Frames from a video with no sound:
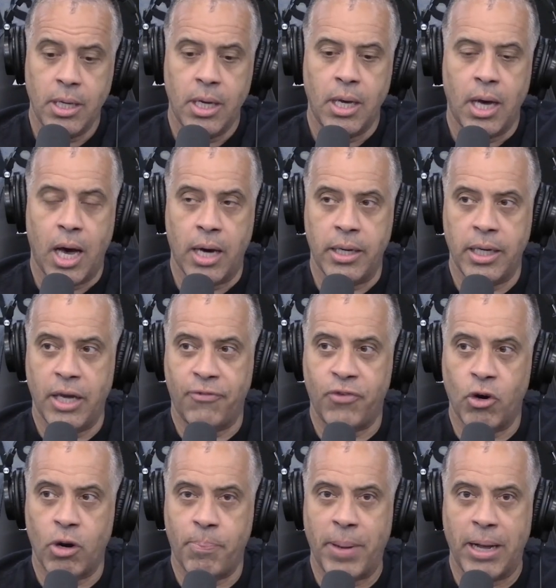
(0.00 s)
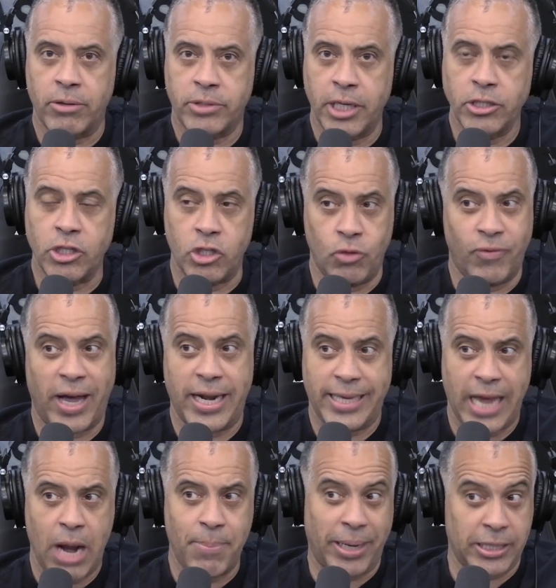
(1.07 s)
Right, uh, right. Uh, if you're a politician, you've got to
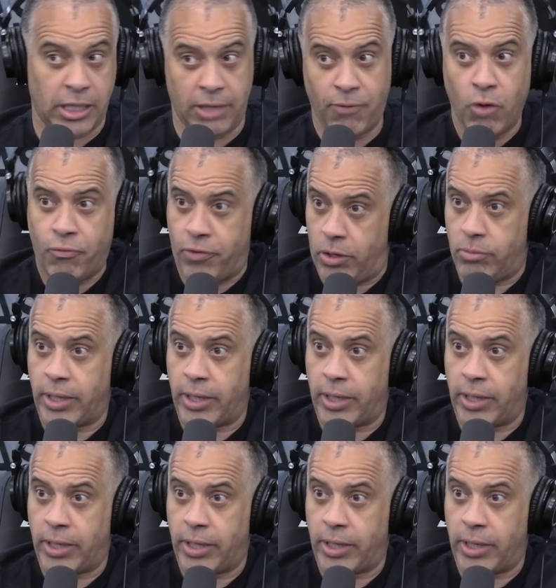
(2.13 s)
care because they're going to vote for you.